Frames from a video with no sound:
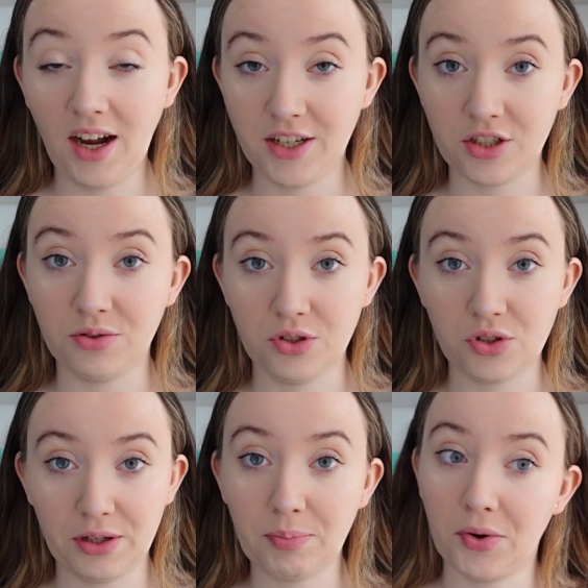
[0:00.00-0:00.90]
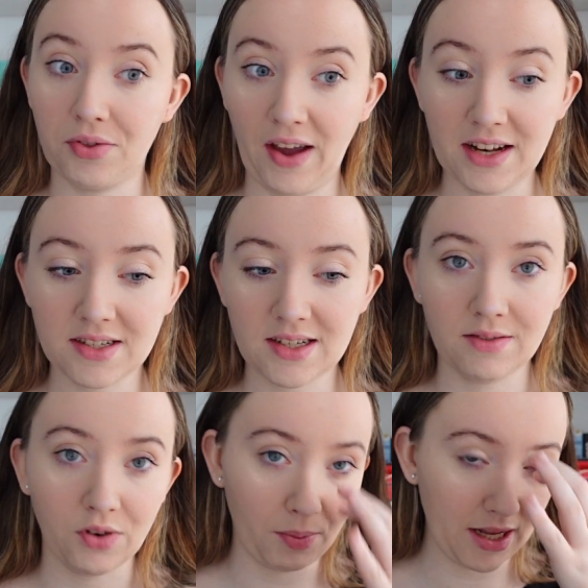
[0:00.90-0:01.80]
I do enjoy both fantasy
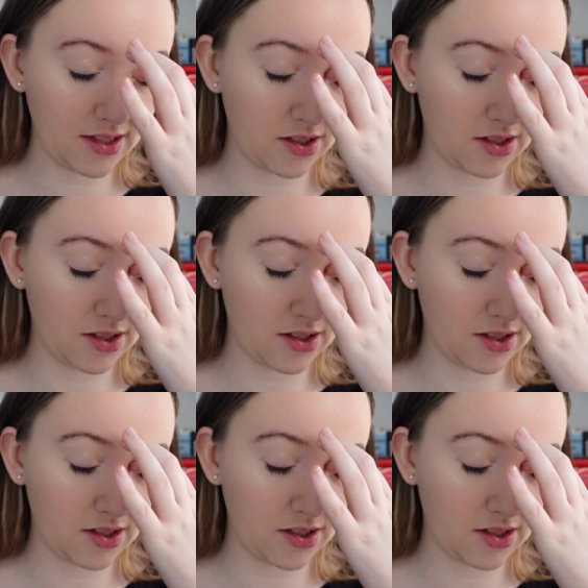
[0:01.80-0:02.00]
and romance,